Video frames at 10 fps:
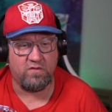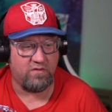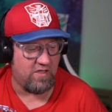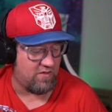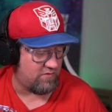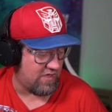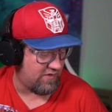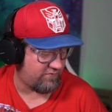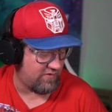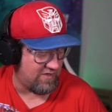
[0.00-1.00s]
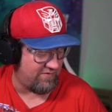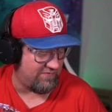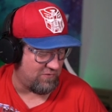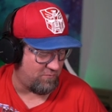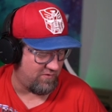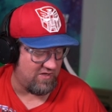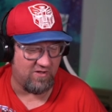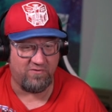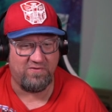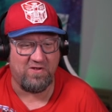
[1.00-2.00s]
Yeah, I actually have it open
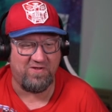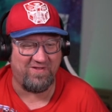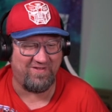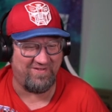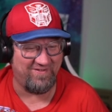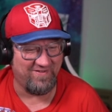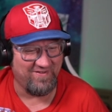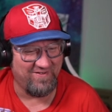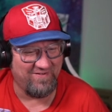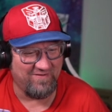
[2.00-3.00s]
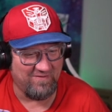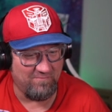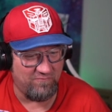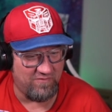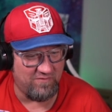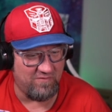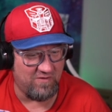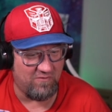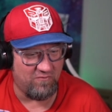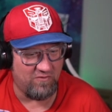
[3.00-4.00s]
now.
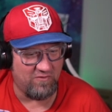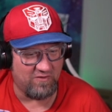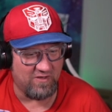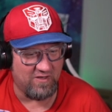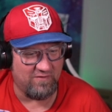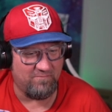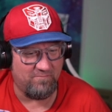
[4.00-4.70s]
Not really looking at it.